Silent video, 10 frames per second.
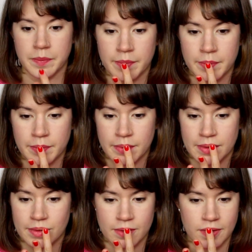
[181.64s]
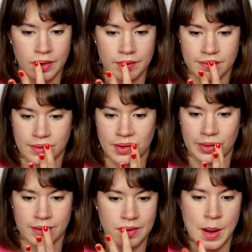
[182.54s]
gloss from Flawless in
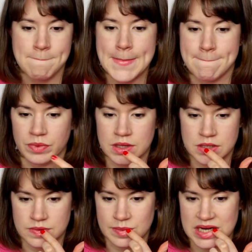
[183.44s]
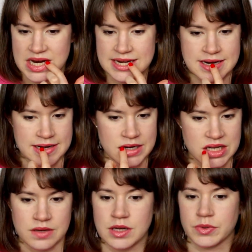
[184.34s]
5 until now because I
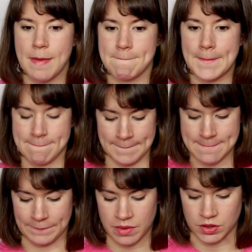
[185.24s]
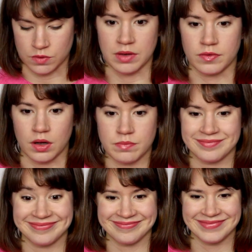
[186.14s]
love the shimmer over the pink lipstick.